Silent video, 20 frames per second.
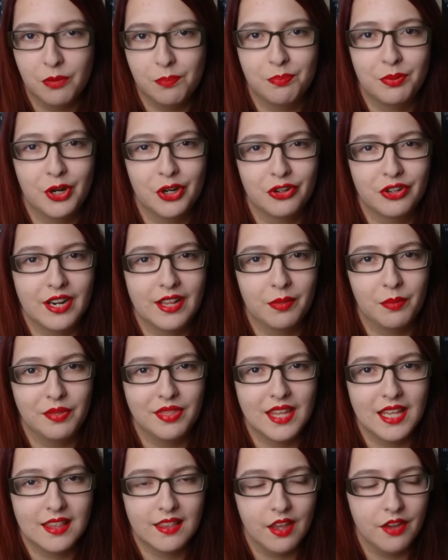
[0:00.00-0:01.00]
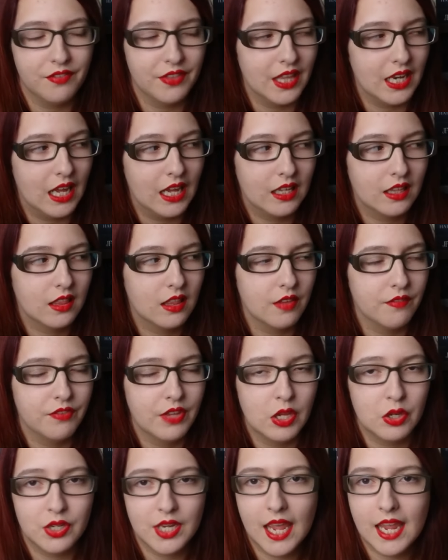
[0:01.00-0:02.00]
good progress with this over the next
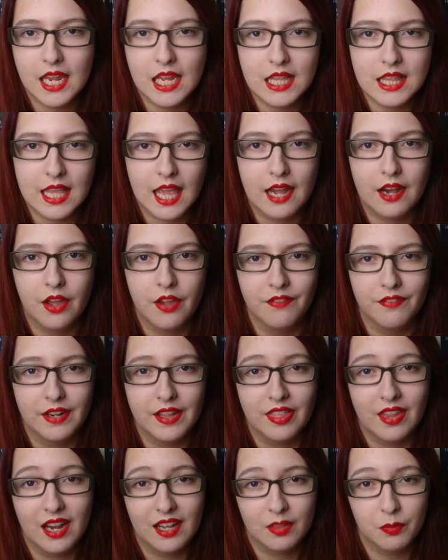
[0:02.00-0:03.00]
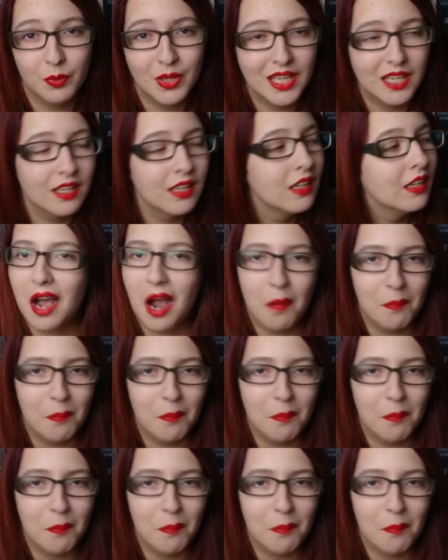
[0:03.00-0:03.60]
few days and hopefully the next week.